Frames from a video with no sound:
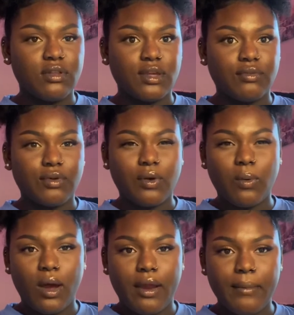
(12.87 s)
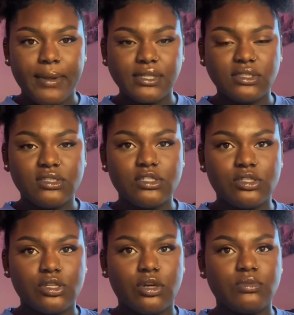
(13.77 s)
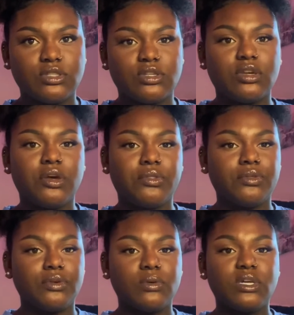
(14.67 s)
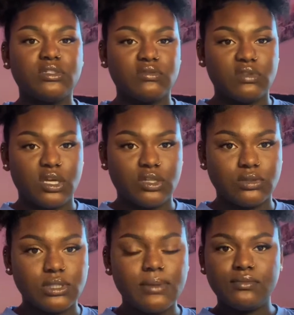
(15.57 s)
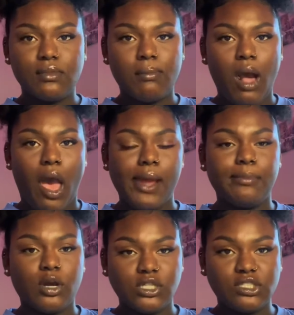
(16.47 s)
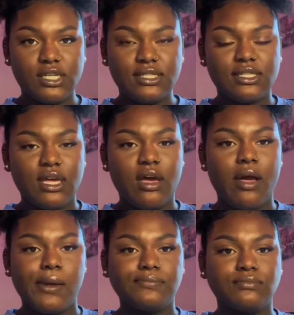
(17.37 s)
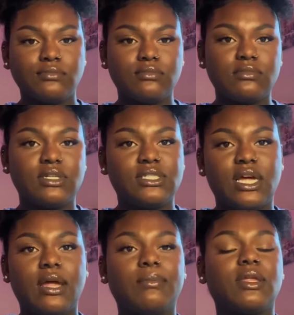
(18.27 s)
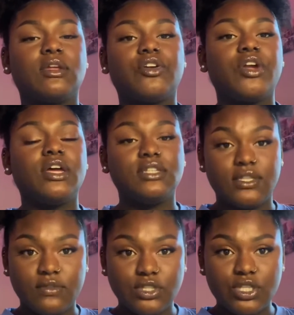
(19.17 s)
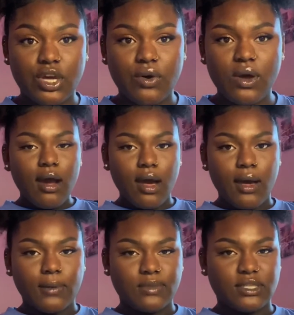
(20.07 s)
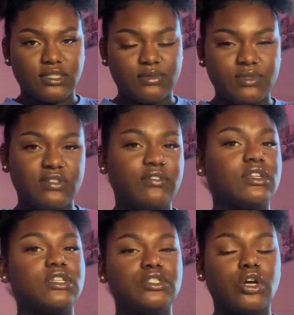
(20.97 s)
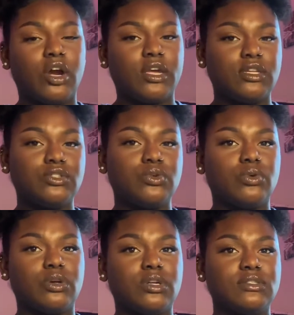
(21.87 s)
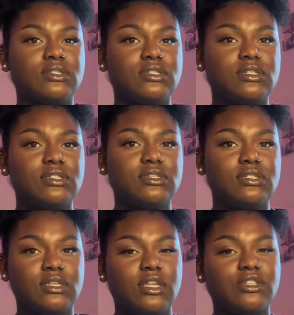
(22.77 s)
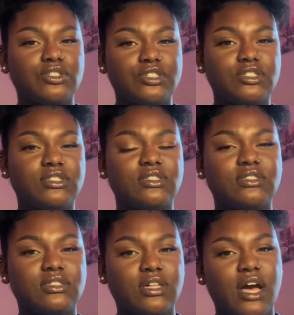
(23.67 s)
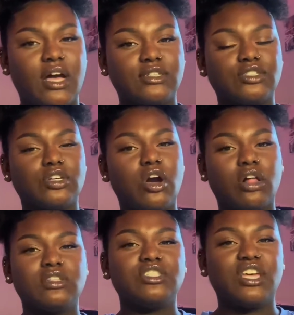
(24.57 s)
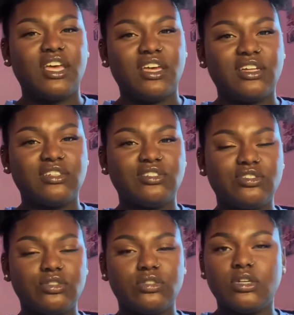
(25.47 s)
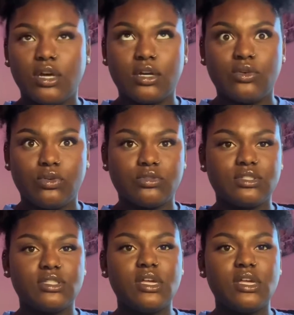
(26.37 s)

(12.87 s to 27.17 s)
requirements, so I'm just gonna go through each of those. My project, I decided I'm gonna create a TV show that's specifically targeted towards teenagers / college-aged young adults.